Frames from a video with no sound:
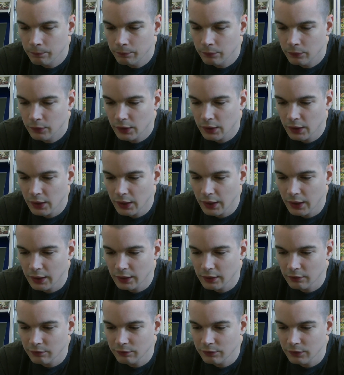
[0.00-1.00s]
Yeah,
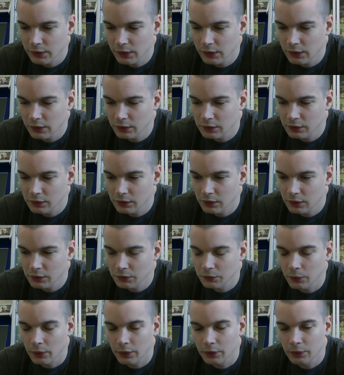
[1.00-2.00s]
definitely, it looks
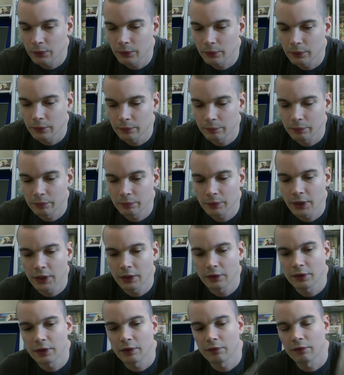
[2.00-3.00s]
quite cool. I'm
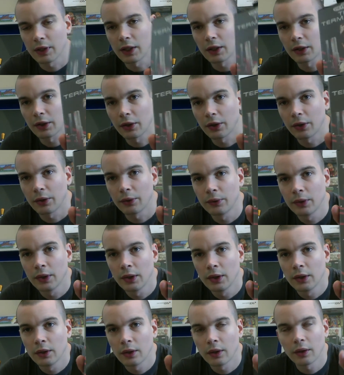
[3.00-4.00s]
keen to give that a go.
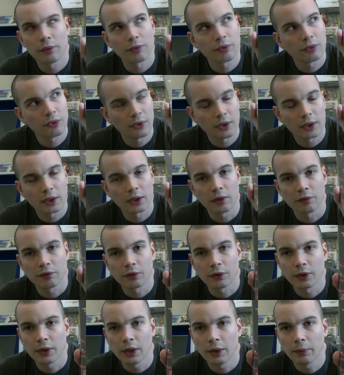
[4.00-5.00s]
I don't think I've
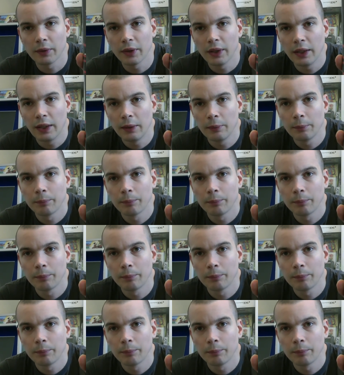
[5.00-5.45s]
got it up there.